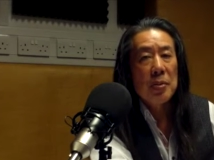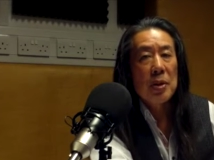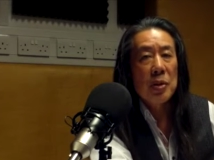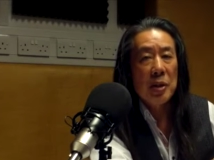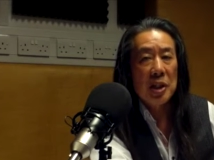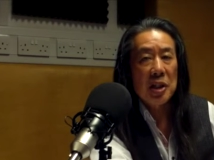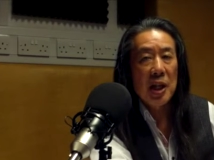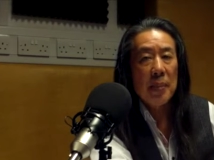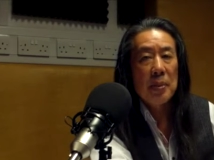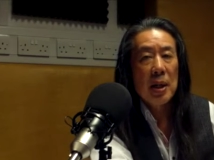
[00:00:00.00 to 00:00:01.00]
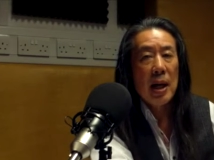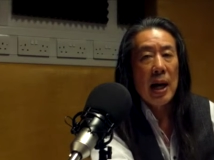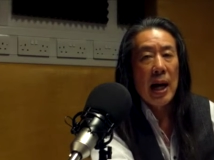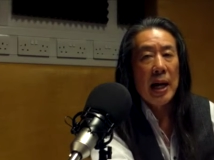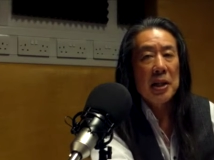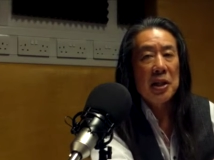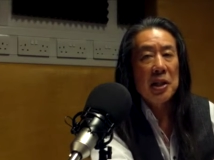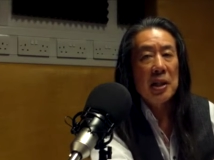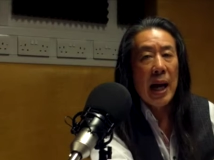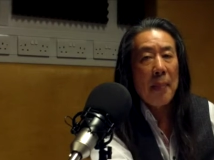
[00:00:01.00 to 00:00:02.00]
to accept an
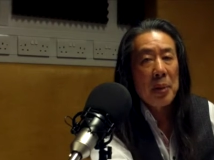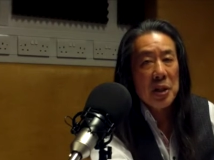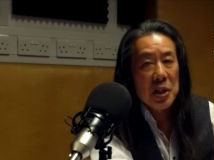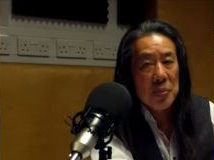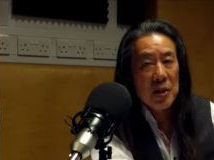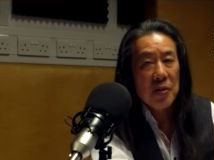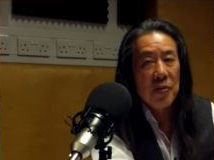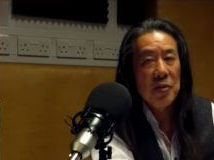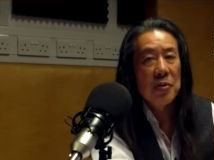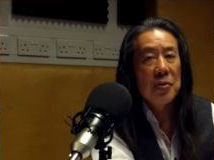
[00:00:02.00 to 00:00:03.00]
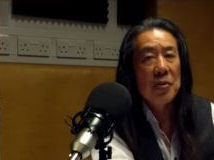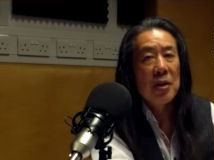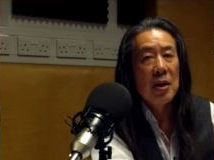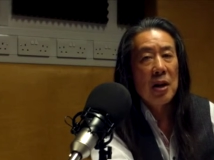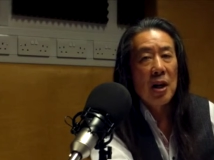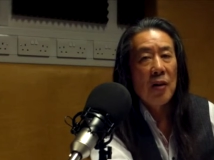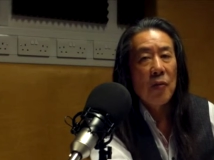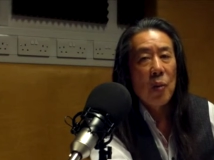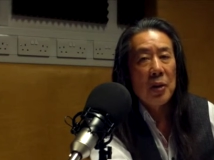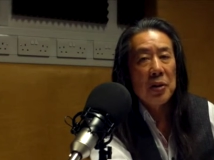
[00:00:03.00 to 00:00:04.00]
establishment view of
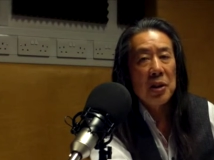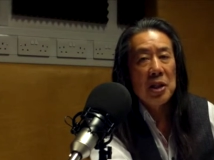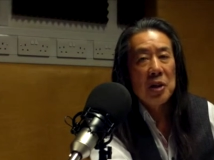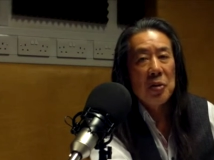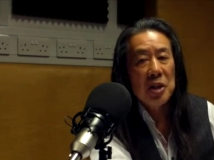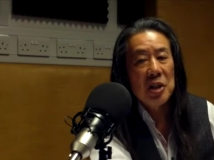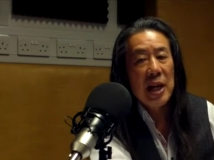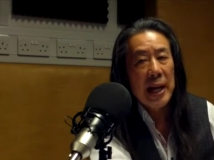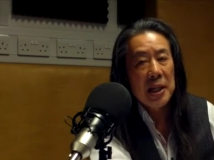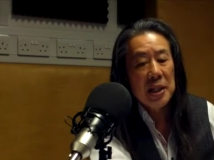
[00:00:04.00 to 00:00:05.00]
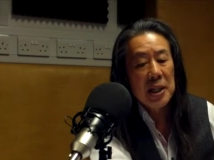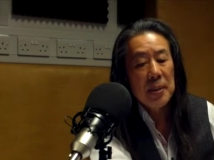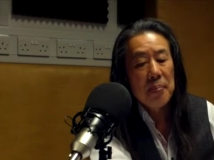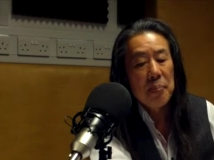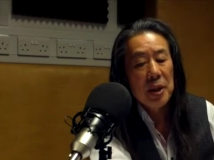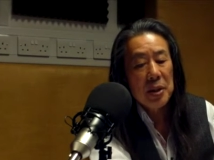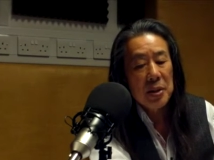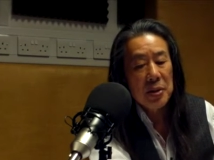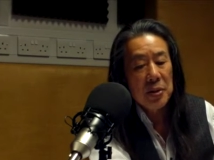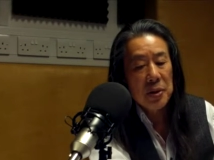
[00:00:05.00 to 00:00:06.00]
what this Christianity
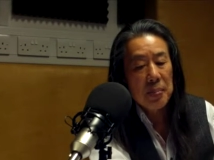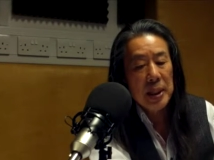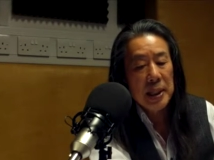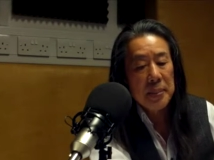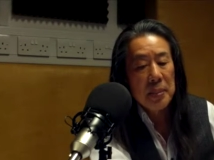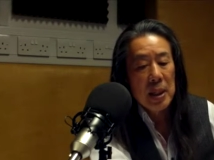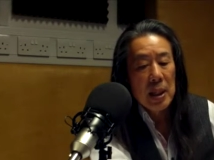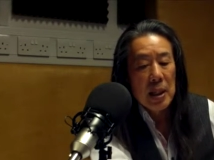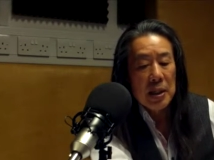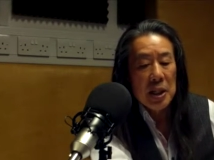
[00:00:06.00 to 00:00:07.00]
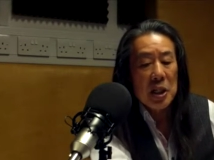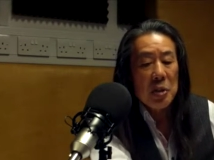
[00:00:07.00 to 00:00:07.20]
should be. This